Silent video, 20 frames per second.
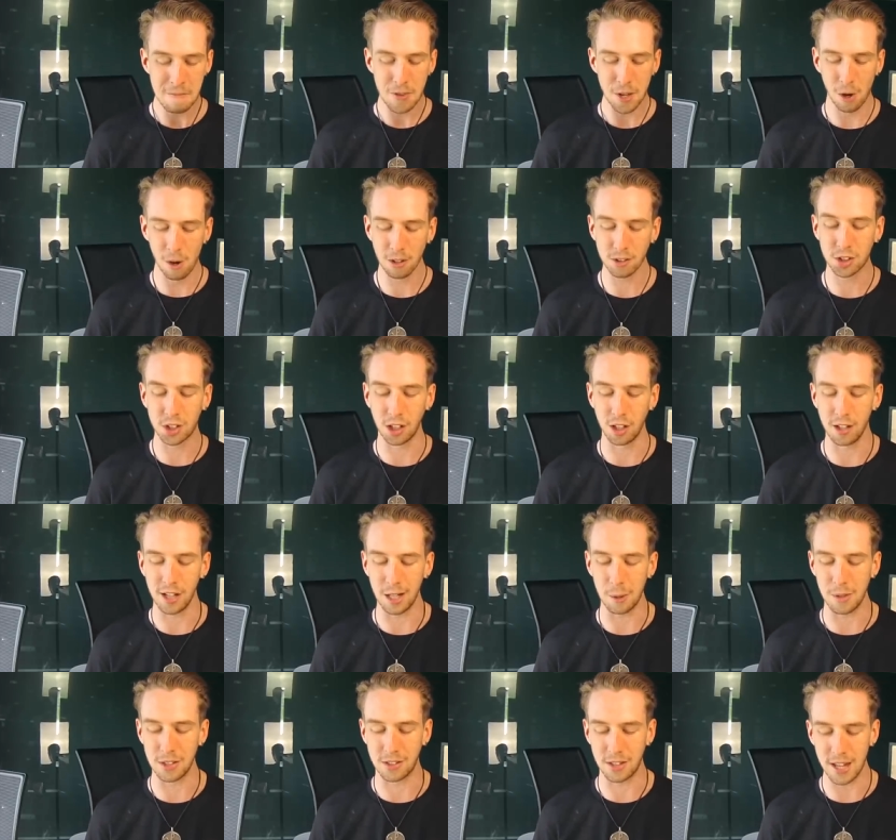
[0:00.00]
Also,
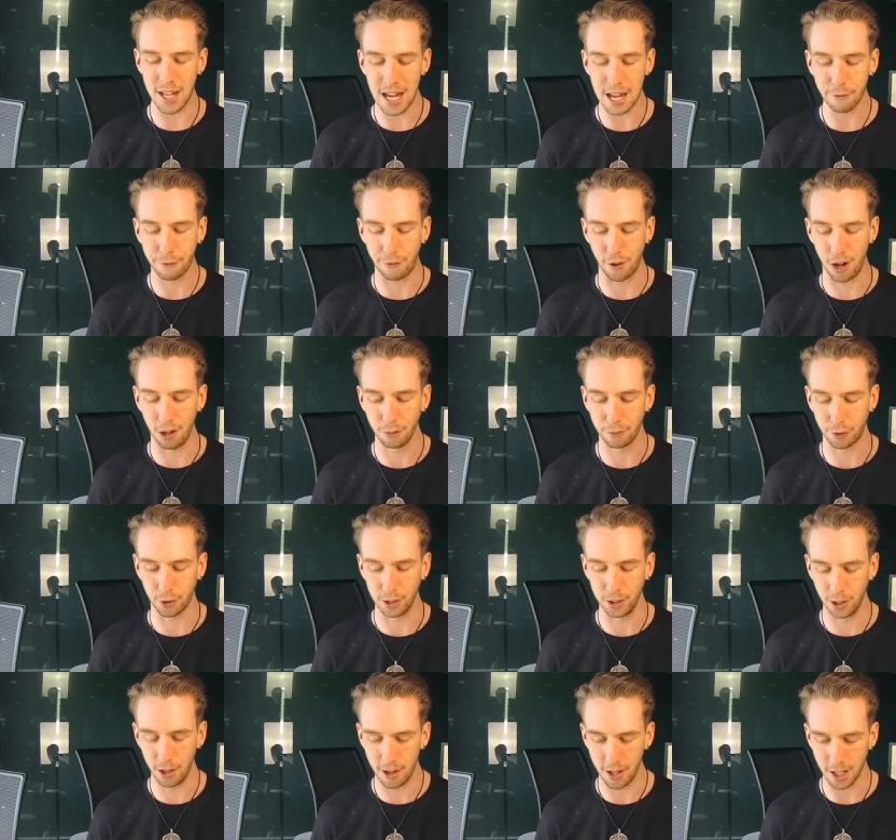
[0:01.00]
it was their fault for
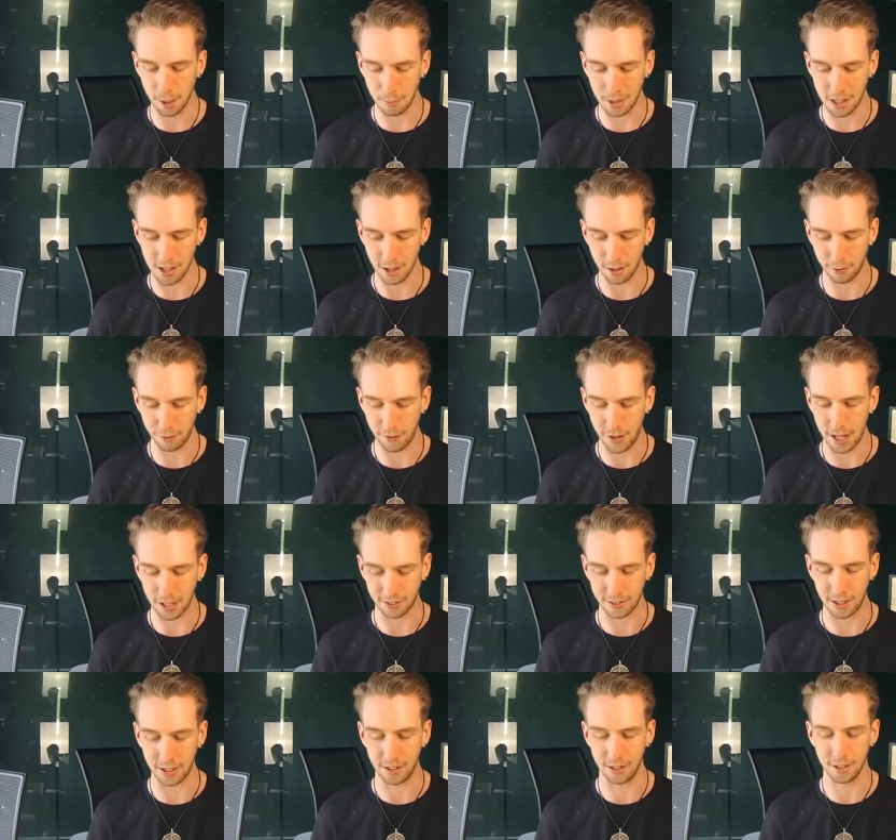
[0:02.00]
alerting me to the
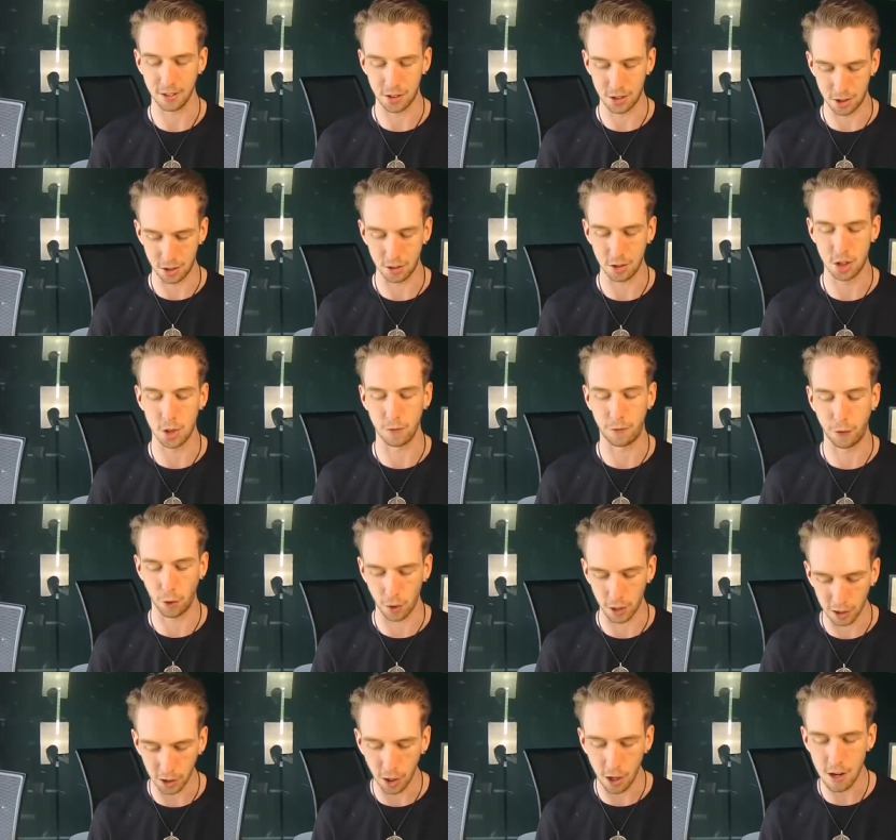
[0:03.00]
fact that to, to,
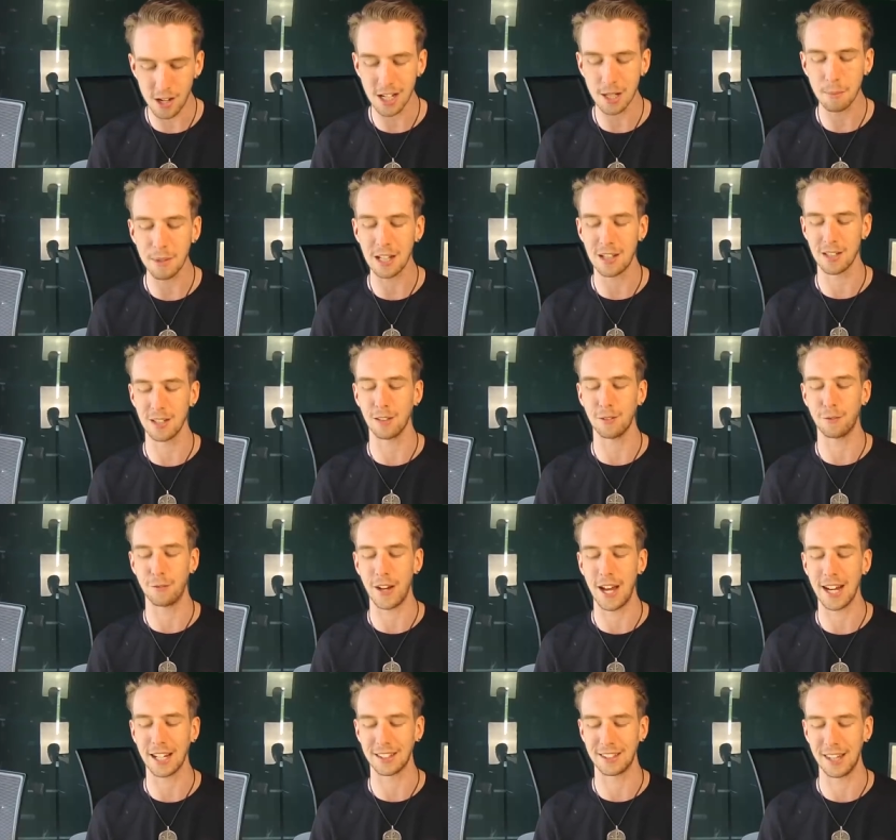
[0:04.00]
for alerting me to the
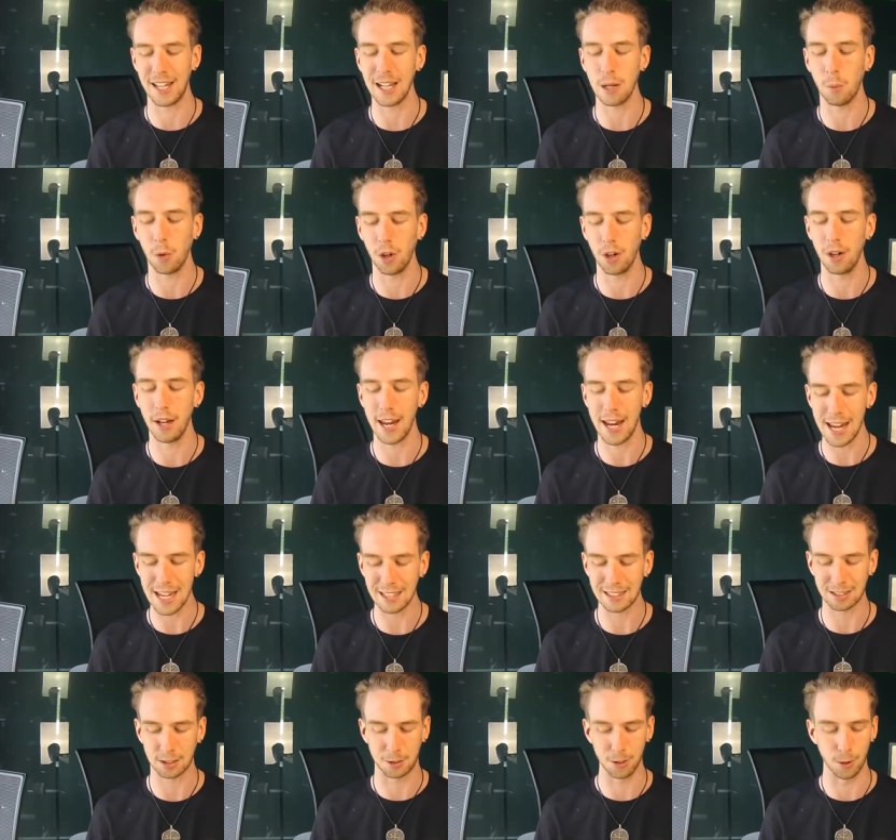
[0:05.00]
fact they were
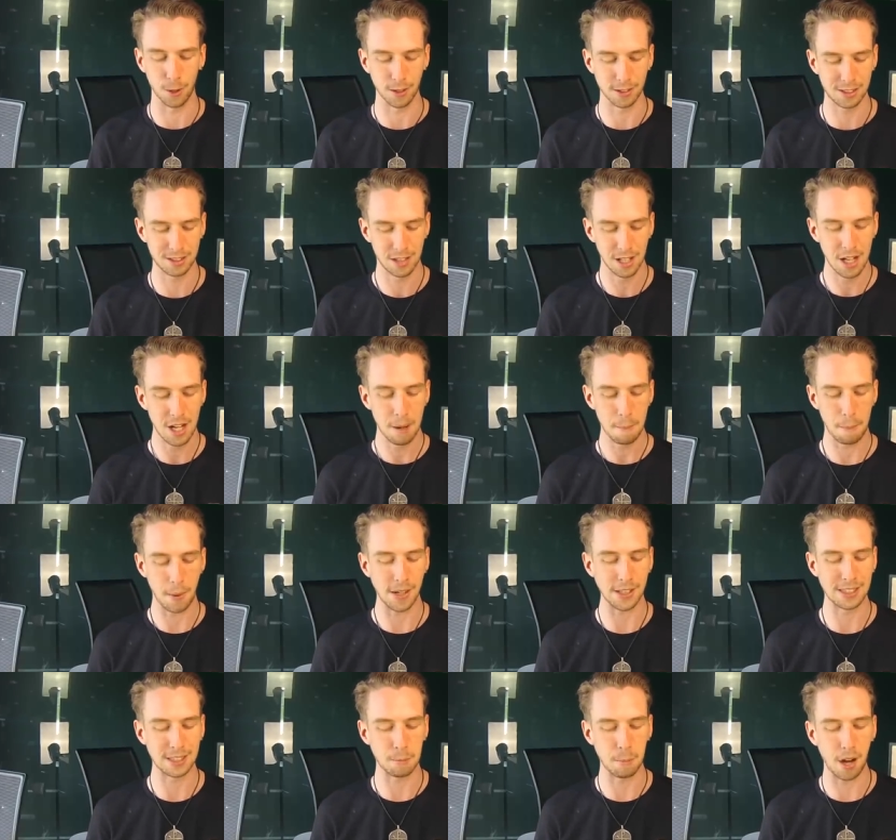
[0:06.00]
escorts
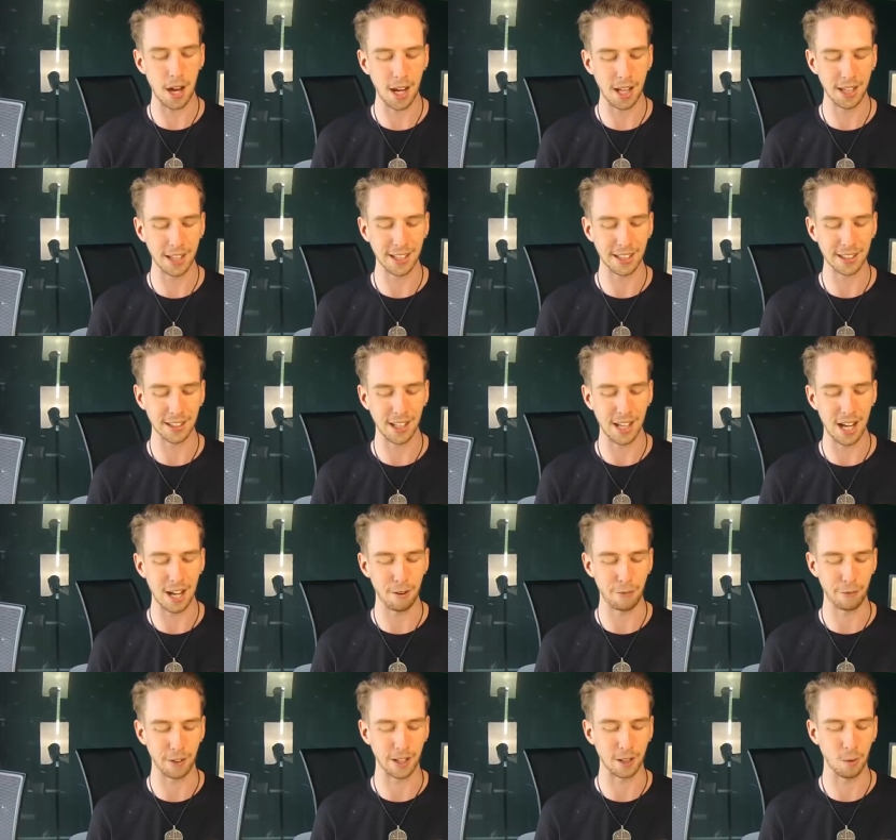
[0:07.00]
by smiling and
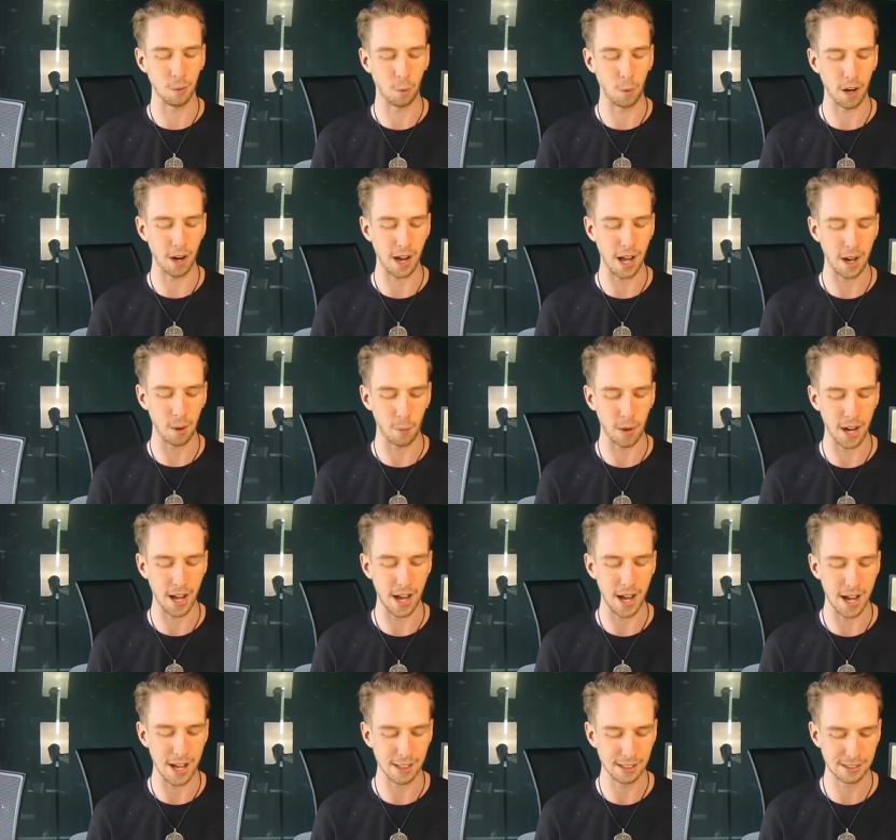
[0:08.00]
laughing when I, when I
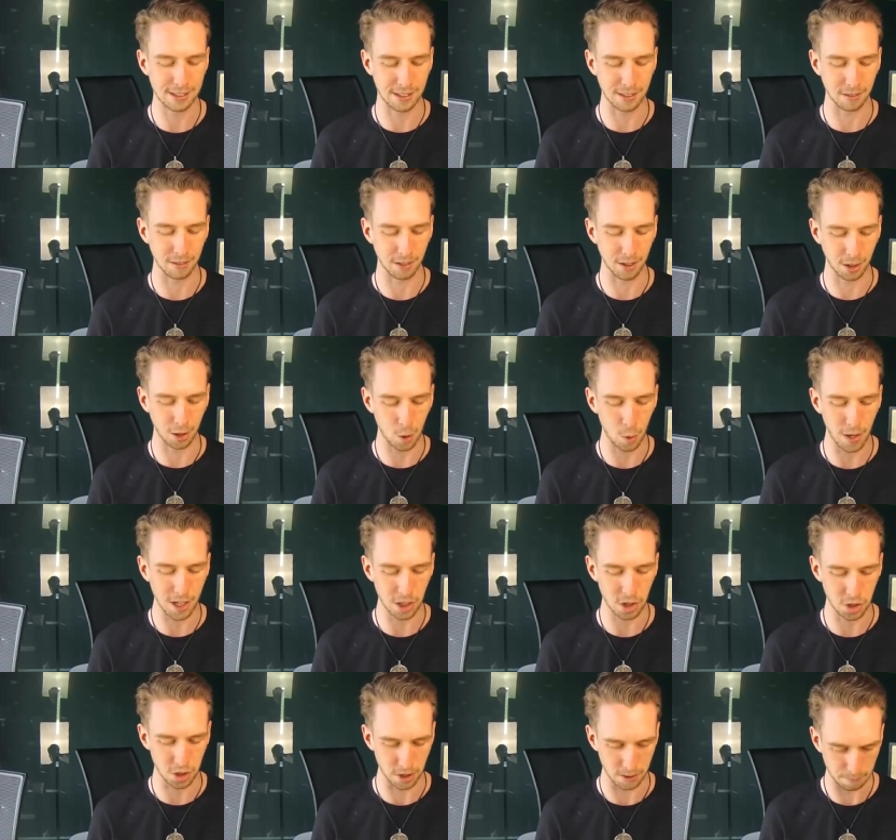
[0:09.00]
asked the, the
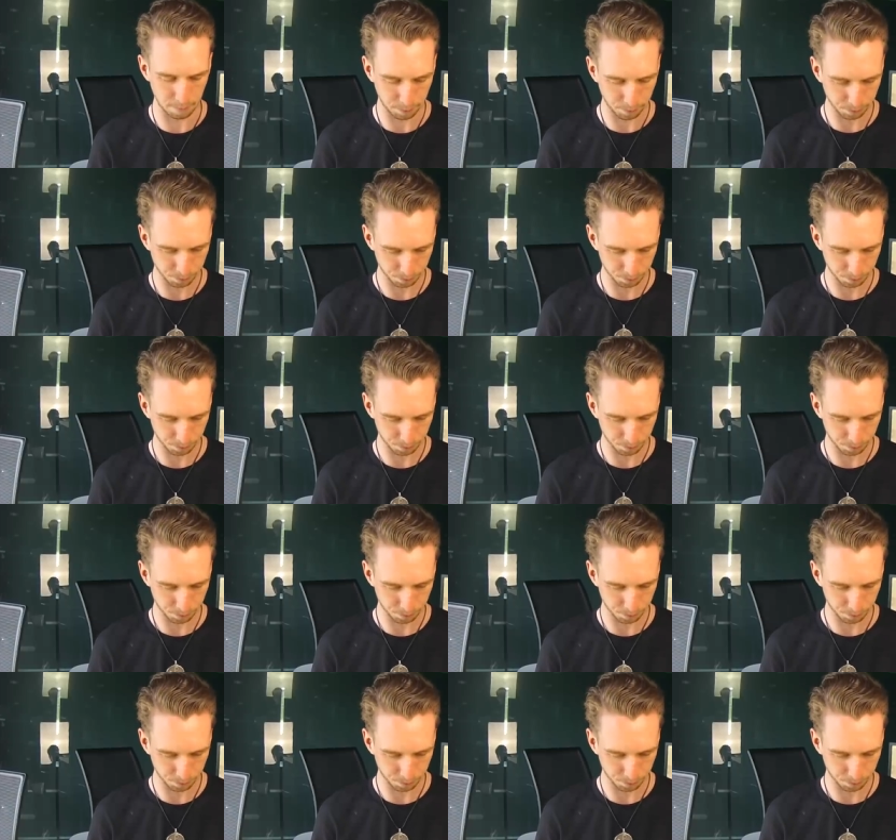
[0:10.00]
question.